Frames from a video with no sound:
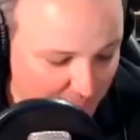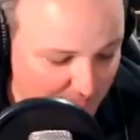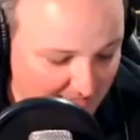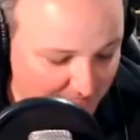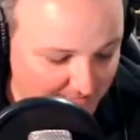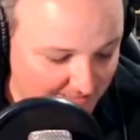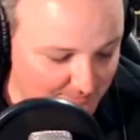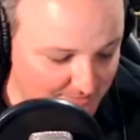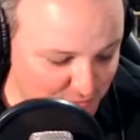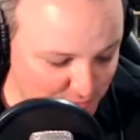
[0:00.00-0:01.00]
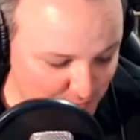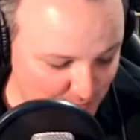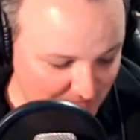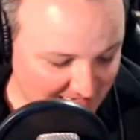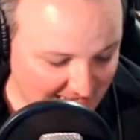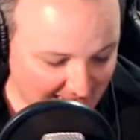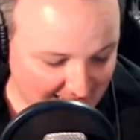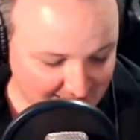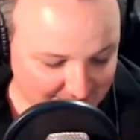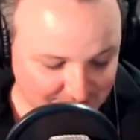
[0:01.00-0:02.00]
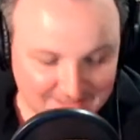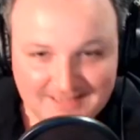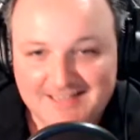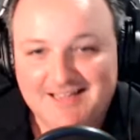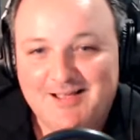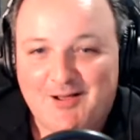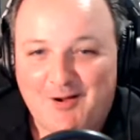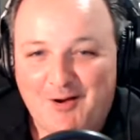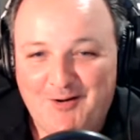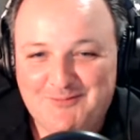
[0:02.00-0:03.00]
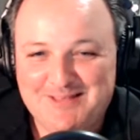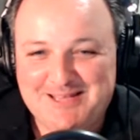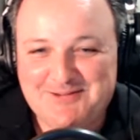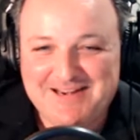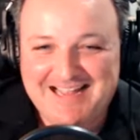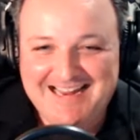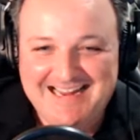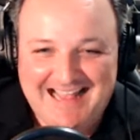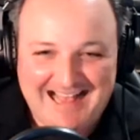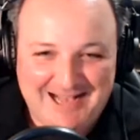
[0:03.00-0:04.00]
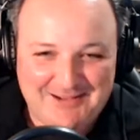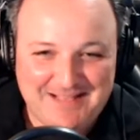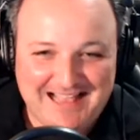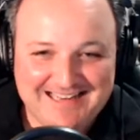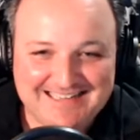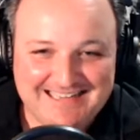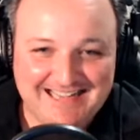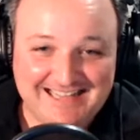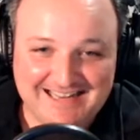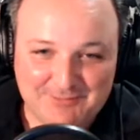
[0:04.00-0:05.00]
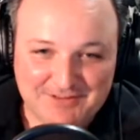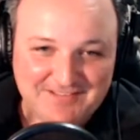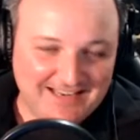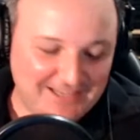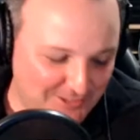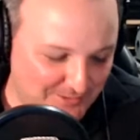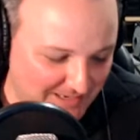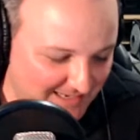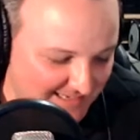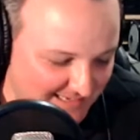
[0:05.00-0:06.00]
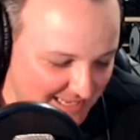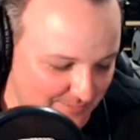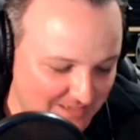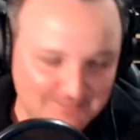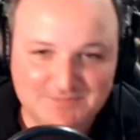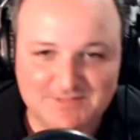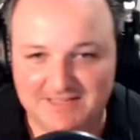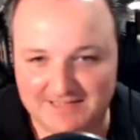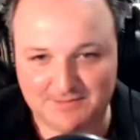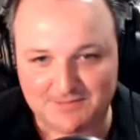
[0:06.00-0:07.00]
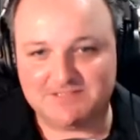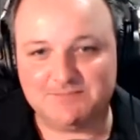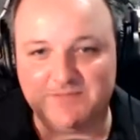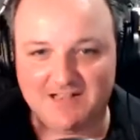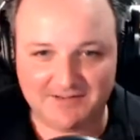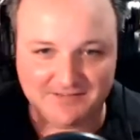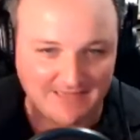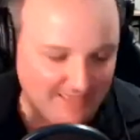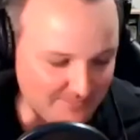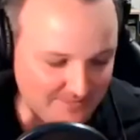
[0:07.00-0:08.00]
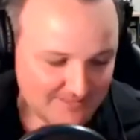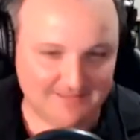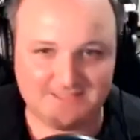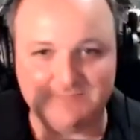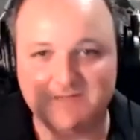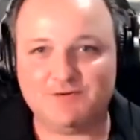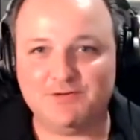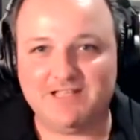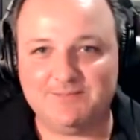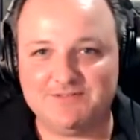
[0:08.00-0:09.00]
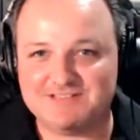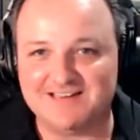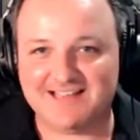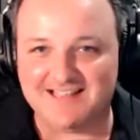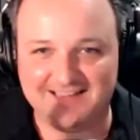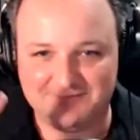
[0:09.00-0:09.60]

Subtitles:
we have come to the end of the Q&A. And yeah, again, I want to thank you, Emma, Dr. Demarco. Do you mind if I call you Emma? Is that okay?